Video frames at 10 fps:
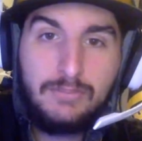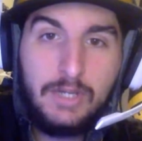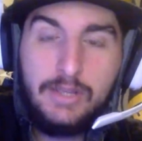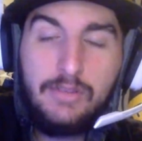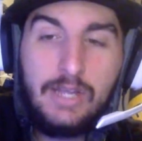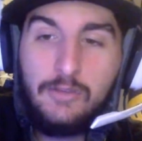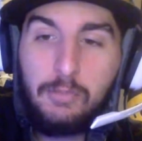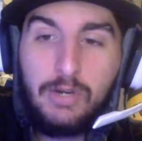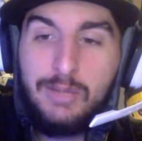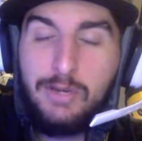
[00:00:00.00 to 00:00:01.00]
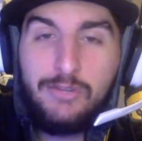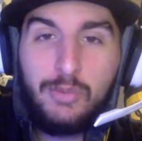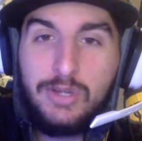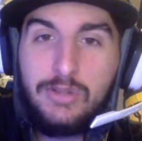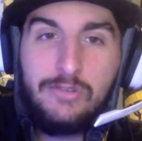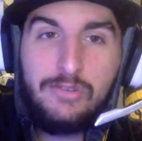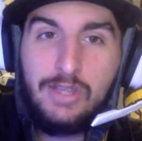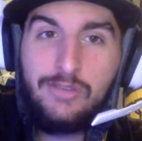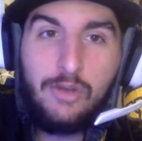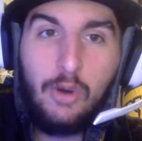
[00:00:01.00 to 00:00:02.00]
That's pretty much where this
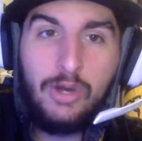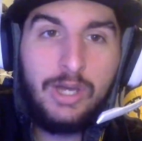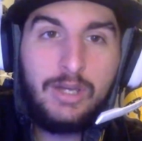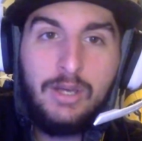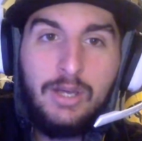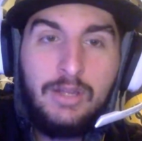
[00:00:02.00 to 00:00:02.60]
is going.